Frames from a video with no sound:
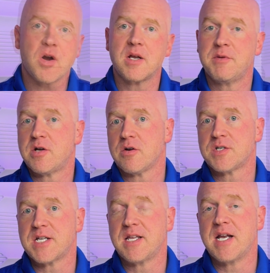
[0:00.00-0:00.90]
marketing
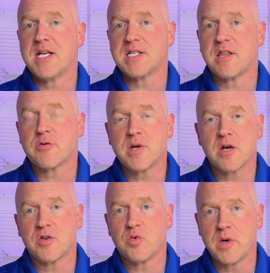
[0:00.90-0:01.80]
materials say that it has a
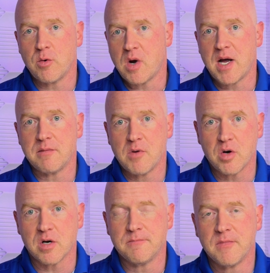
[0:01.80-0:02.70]
320 watt
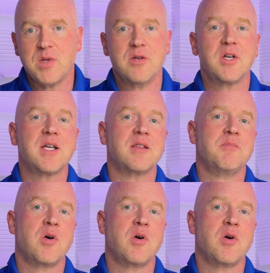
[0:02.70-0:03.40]
motor. When you look at the